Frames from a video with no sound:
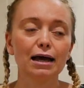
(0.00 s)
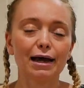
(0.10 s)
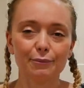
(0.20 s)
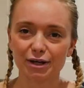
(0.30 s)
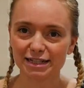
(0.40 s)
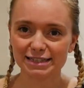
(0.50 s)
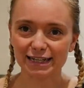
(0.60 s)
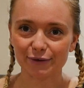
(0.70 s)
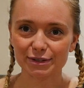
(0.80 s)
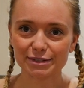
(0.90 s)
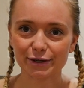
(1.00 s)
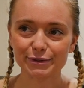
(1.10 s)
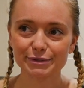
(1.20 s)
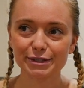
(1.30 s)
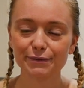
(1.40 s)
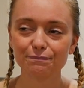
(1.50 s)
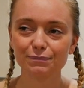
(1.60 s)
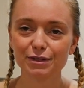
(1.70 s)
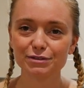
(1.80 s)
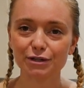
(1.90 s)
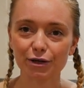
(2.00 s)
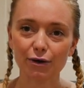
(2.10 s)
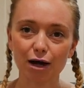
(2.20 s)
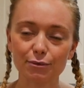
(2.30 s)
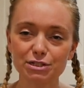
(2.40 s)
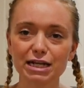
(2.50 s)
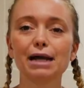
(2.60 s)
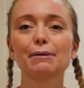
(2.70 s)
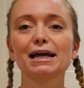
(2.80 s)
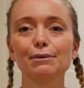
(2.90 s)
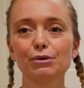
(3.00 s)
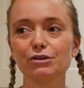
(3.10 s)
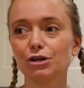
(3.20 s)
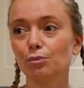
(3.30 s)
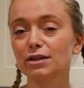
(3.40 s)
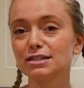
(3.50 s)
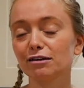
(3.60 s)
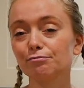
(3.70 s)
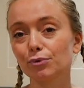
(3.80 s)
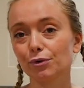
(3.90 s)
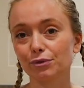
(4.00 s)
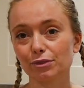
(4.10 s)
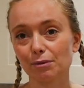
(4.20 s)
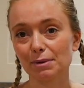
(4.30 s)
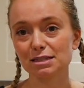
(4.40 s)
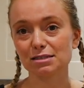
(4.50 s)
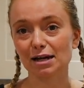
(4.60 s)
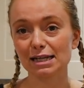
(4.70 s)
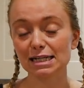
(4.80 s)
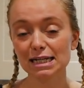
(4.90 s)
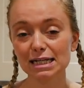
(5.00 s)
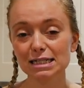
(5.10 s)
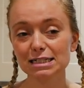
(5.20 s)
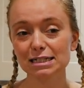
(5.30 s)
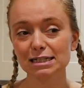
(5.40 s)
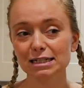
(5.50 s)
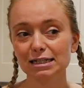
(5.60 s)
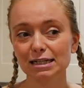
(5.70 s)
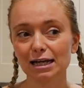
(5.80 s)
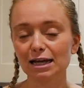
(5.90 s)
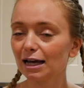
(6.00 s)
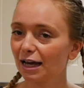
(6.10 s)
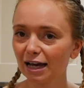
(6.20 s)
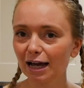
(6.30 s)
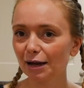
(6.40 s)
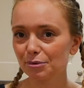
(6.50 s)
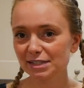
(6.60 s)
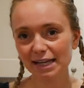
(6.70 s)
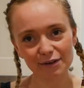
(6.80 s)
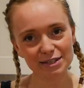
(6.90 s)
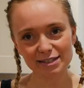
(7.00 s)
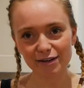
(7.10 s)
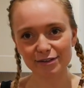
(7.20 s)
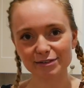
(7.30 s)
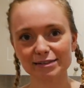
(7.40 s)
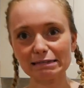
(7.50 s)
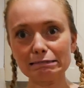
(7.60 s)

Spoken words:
and we're gonna see how this goes. So I will check back in with you once I've bought the bits that I need and we'll see how this goes.